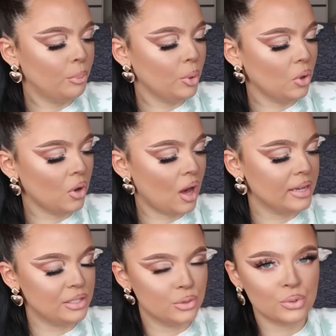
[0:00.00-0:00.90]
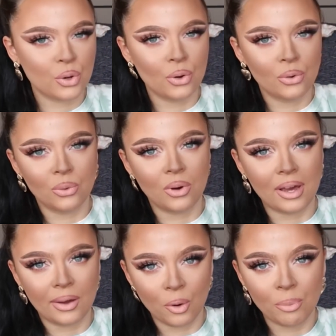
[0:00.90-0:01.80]
but I do know
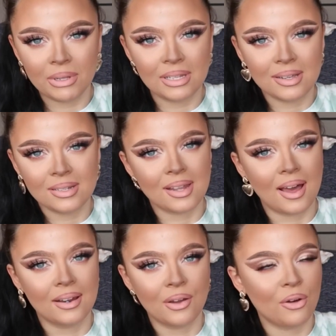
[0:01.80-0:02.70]
I opened this and it